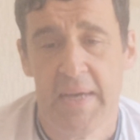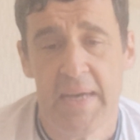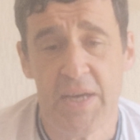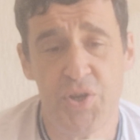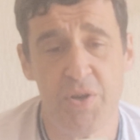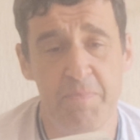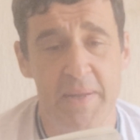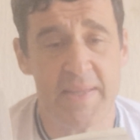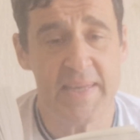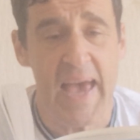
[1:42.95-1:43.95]
He should have been
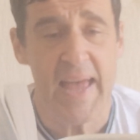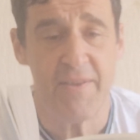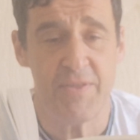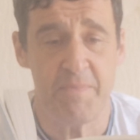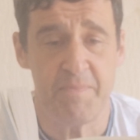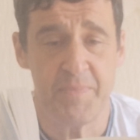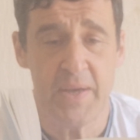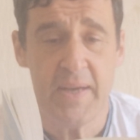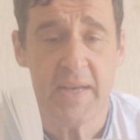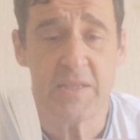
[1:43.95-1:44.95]
scared of them,
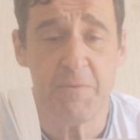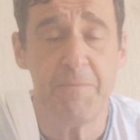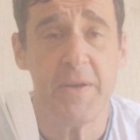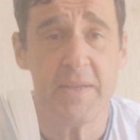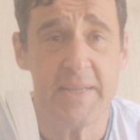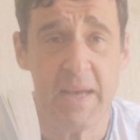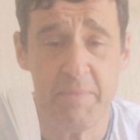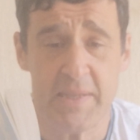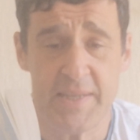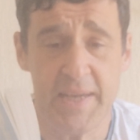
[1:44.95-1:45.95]
as the first time
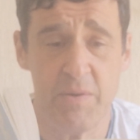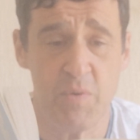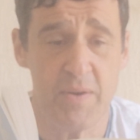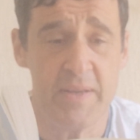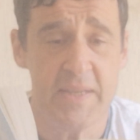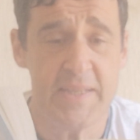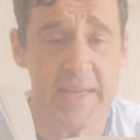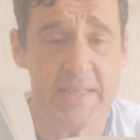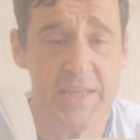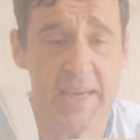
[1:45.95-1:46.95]
he'd seen one,
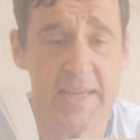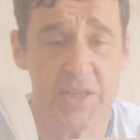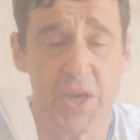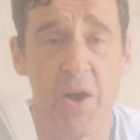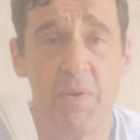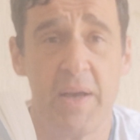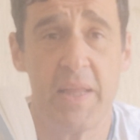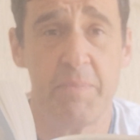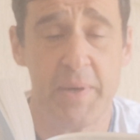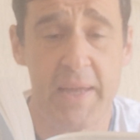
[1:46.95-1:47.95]
6 years ago, at
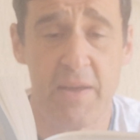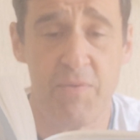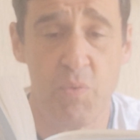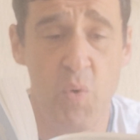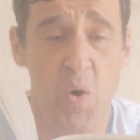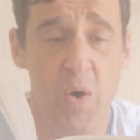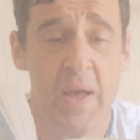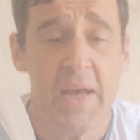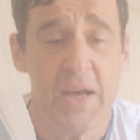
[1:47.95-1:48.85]
the beginning of the war,